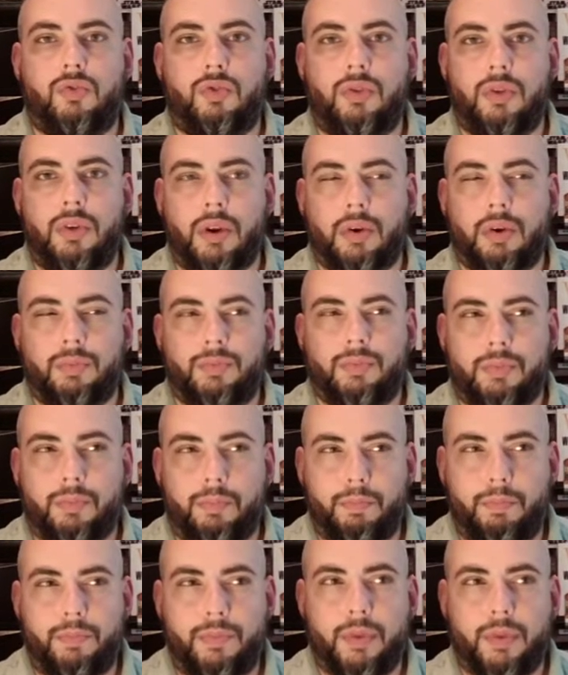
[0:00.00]
you know,
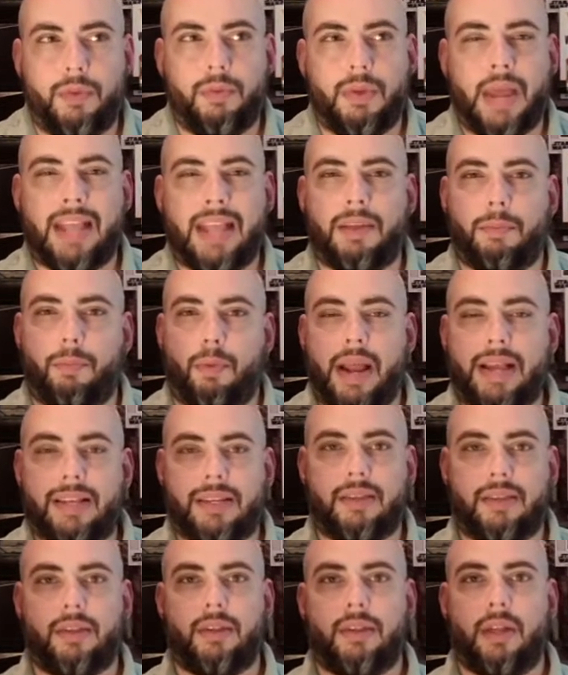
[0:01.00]
hit the
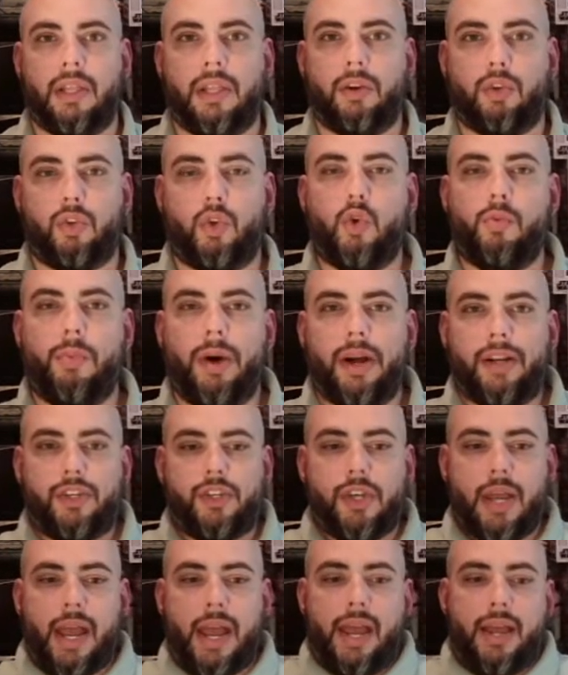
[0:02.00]
brakes a little too
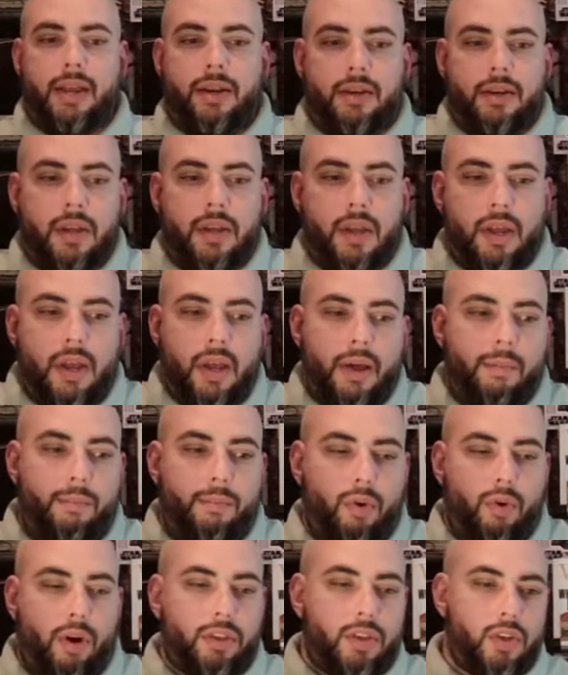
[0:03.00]
much and
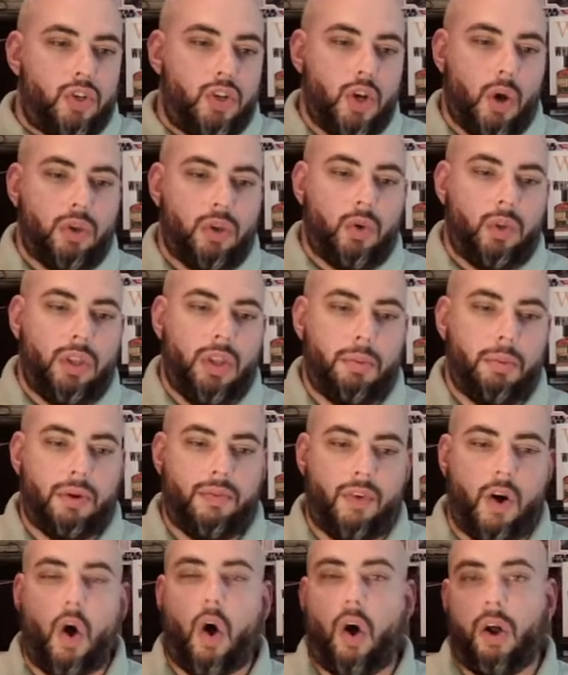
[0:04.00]
brought the show to a little bit
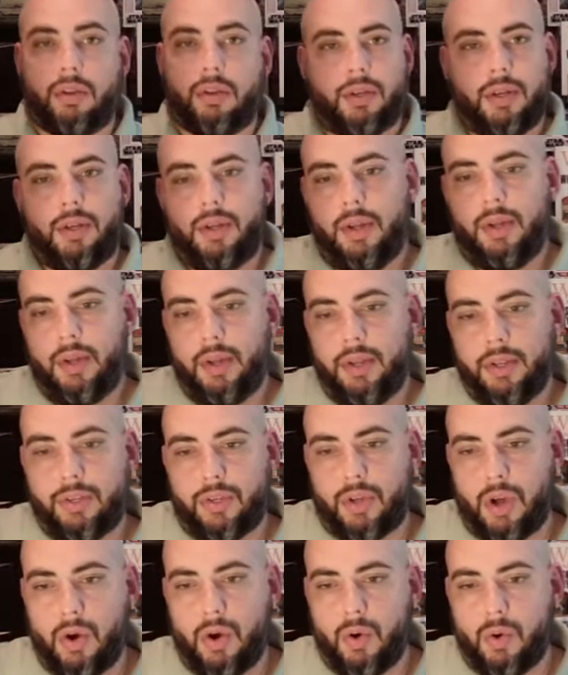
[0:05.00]
of a halt.
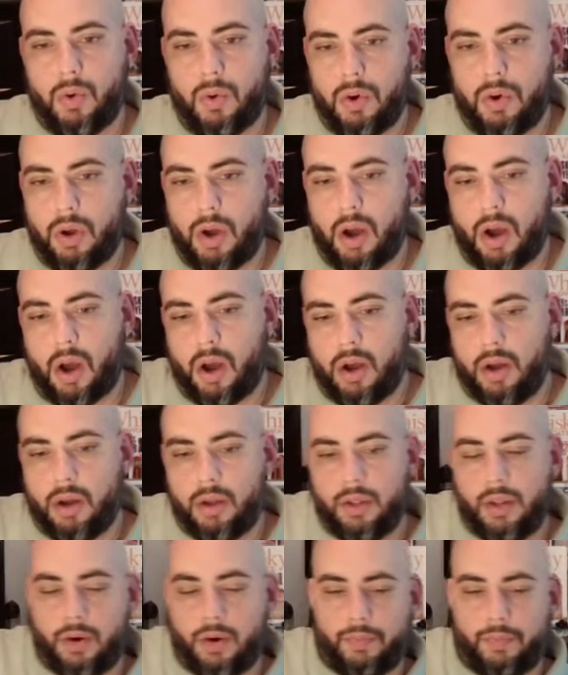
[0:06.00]
So, uh,
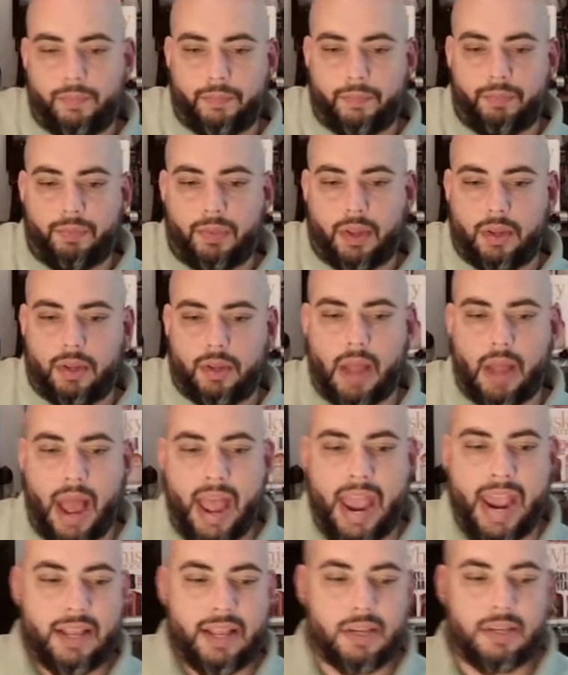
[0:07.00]
you know,
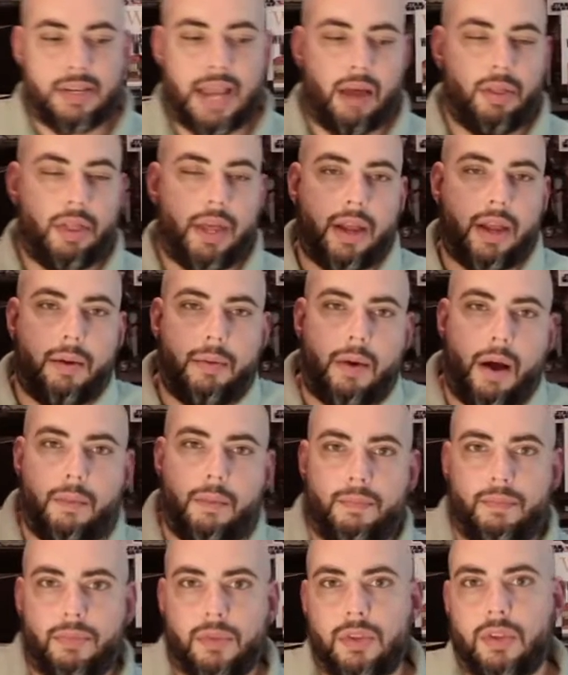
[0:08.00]
I hate to sound like I'm,
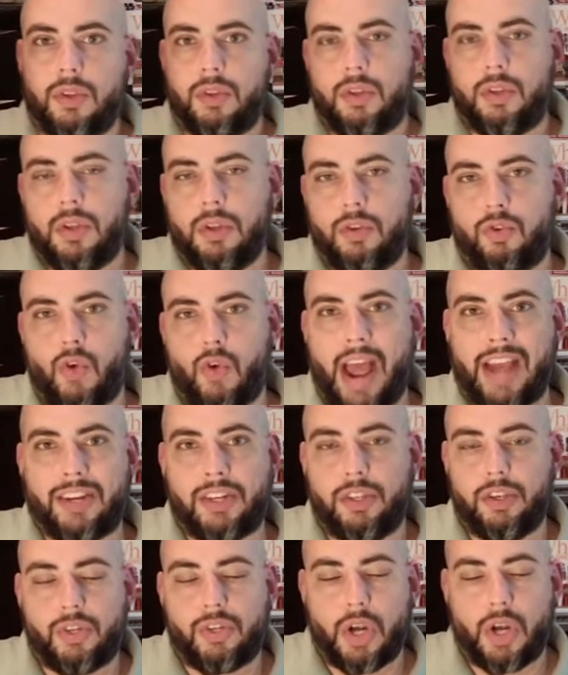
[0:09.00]
I'm
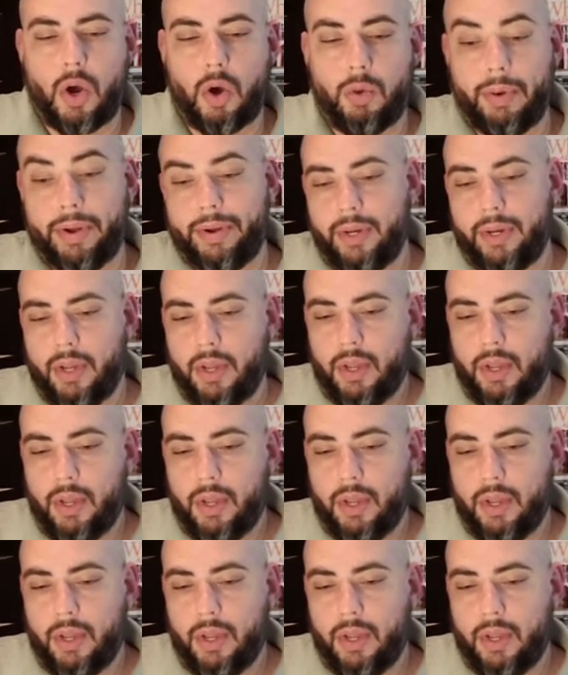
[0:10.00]
trashing the show, but